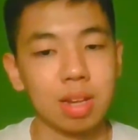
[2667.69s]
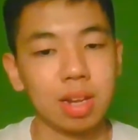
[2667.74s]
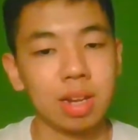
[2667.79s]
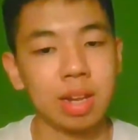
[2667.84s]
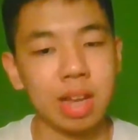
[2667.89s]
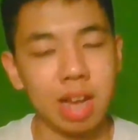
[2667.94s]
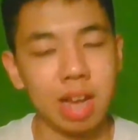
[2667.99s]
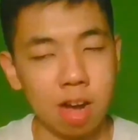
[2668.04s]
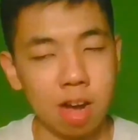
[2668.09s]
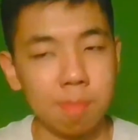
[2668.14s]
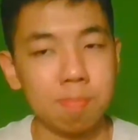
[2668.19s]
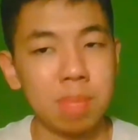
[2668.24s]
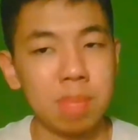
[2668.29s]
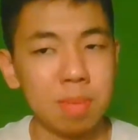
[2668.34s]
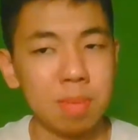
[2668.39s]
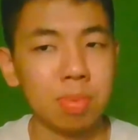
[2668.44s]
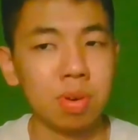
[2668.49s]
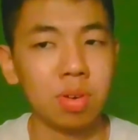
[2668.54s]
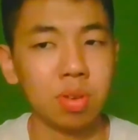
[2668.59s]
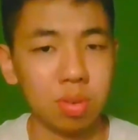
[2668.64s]
there are
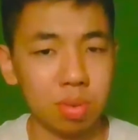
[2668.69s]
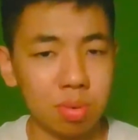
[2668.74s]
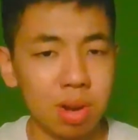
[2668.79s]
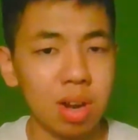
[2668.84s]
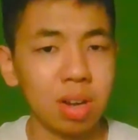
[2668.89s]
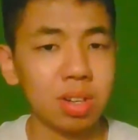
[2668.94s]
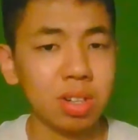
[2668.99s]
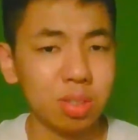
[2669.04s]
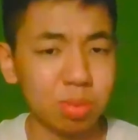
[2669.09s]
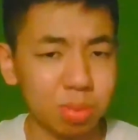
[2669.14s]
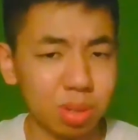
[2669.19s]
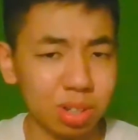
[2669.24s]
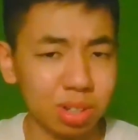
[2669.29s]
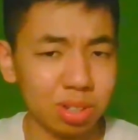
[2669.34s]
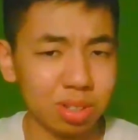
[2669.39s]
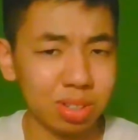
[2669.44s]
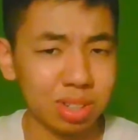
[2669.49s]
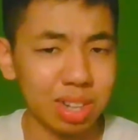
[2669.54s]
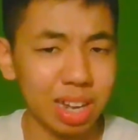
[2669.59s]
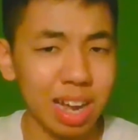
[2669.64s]
people around the
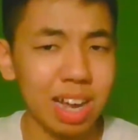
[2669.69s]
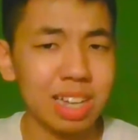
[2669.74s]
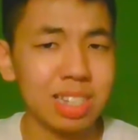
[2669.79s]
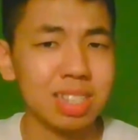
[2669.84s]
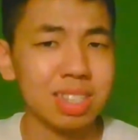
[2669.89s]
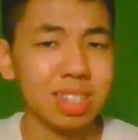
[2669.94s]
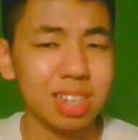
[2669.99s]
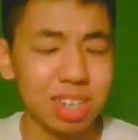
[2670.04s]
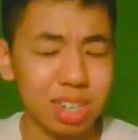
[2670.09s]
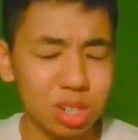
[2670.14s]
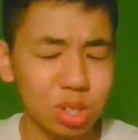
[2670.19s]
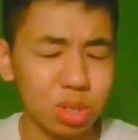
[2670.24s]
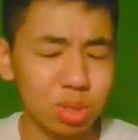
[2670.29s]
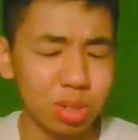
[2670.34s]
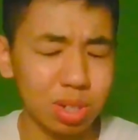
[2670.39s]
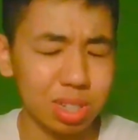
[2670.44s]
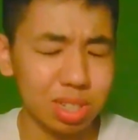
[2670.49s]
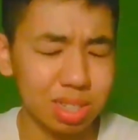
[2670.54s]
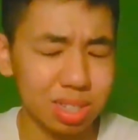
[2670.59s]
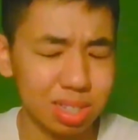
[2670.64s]
world that has
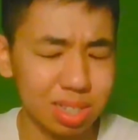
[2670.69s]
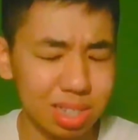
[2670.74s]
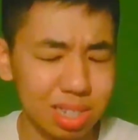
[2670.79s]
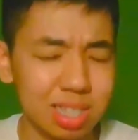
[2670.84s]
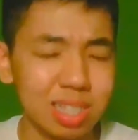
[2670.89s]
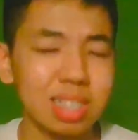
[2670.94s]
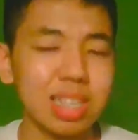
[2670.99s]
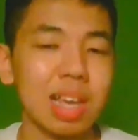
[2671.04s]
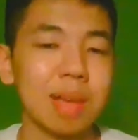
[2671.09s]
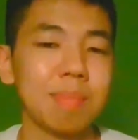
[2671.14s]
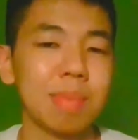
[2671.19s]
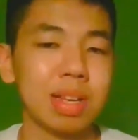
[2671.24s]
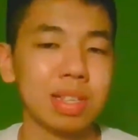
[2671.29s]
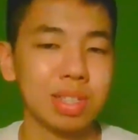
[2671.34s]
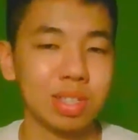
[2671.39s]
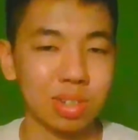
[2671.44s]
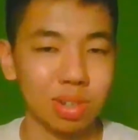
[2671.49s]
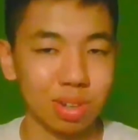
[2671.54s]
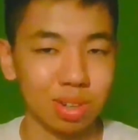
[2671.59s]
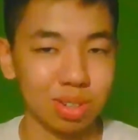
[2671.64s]
interests the same
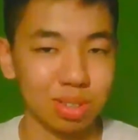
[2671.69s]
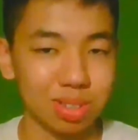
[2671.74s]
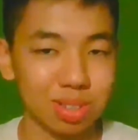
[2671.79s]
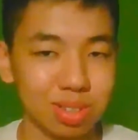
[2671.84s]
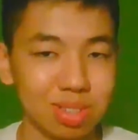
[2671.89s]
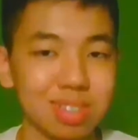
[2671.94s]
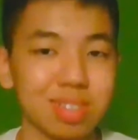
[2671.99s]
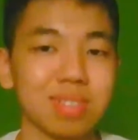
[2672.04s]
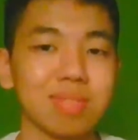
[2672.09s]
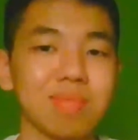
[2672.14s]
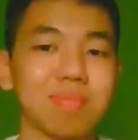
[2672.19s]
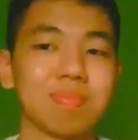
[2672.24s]
as yours.